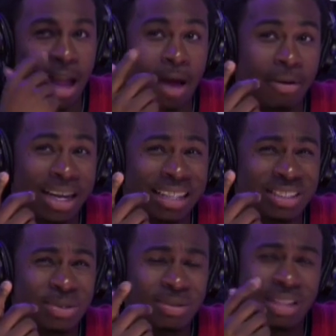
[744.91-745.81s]
out in
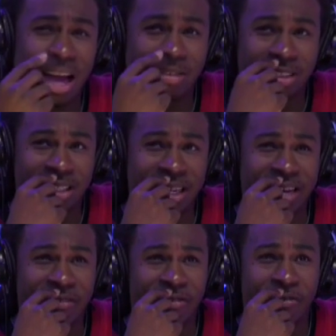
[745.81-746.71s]

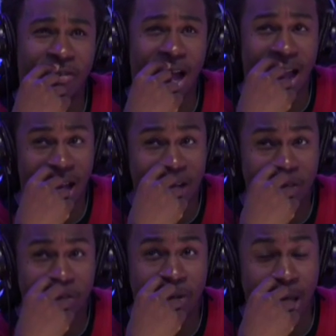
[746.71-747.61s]

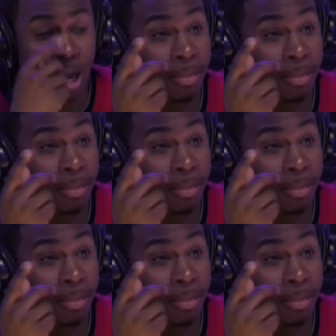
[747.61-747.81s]
2005 uh,